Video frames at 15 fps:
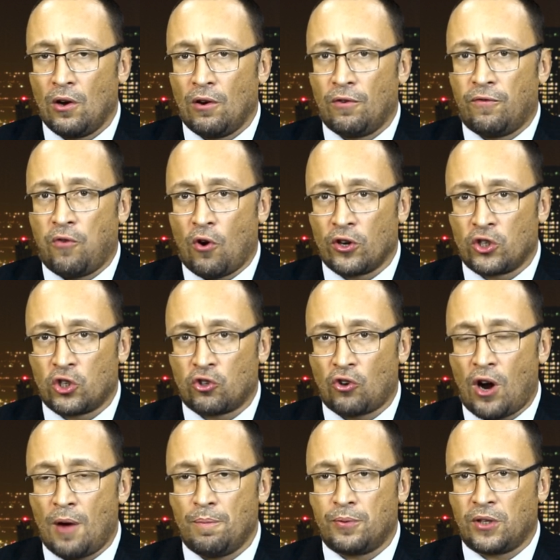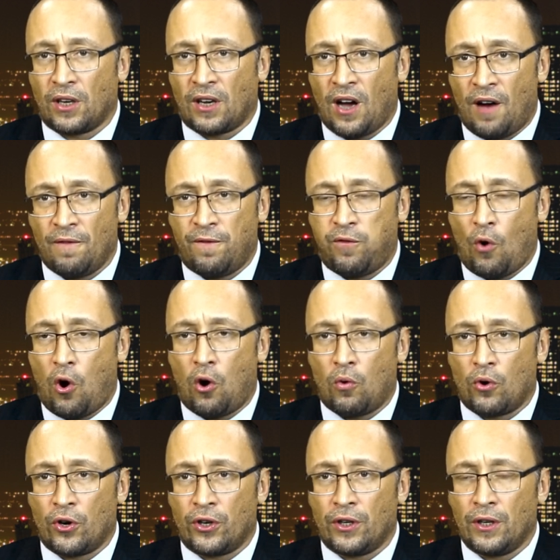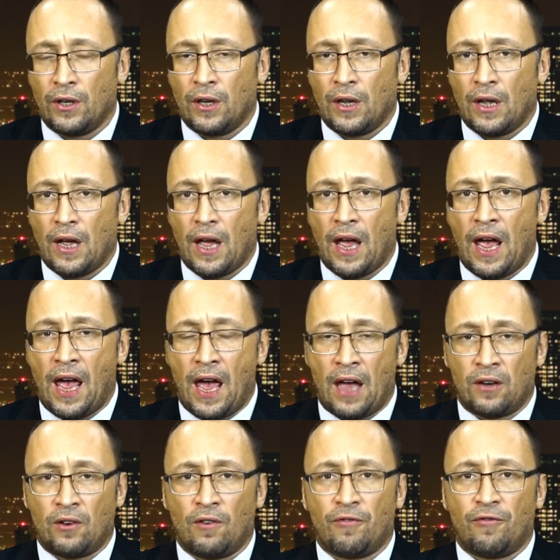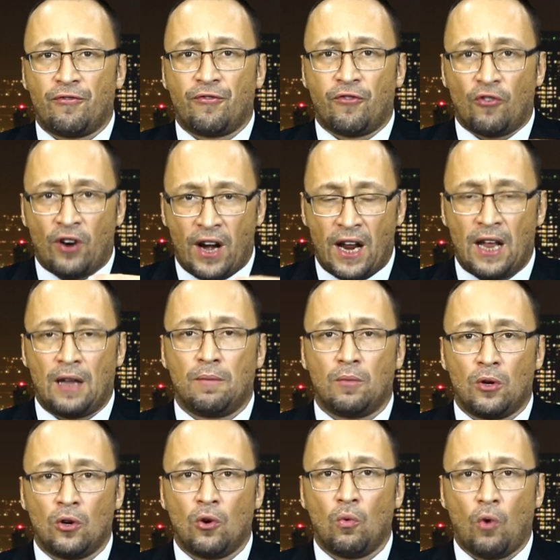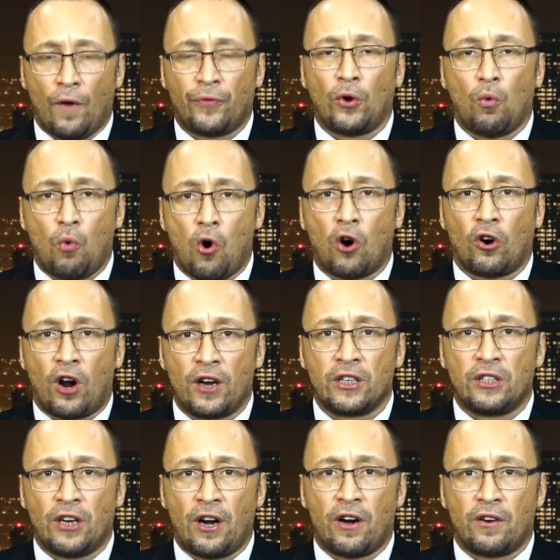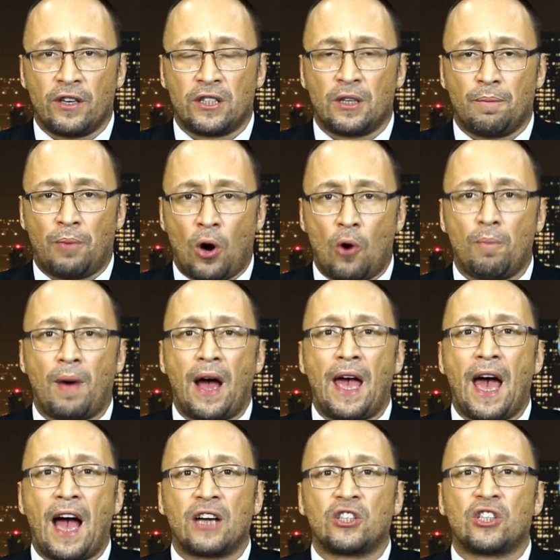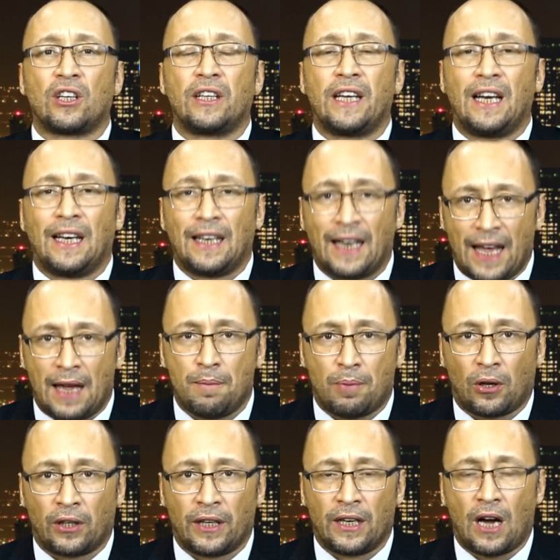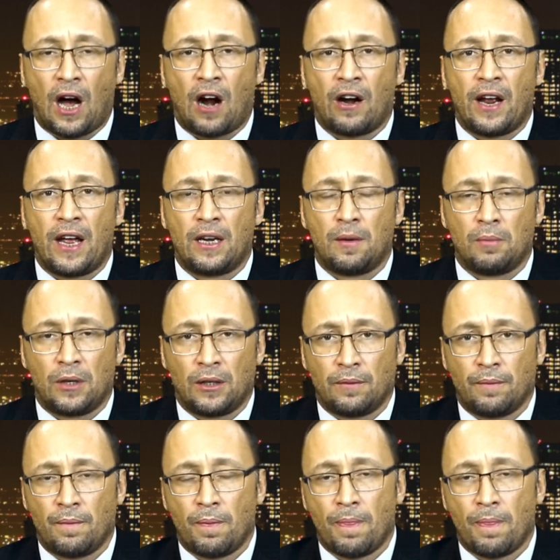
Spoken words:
for Trump to come forward and frame what the war on terror is about by actually labeling our enemy.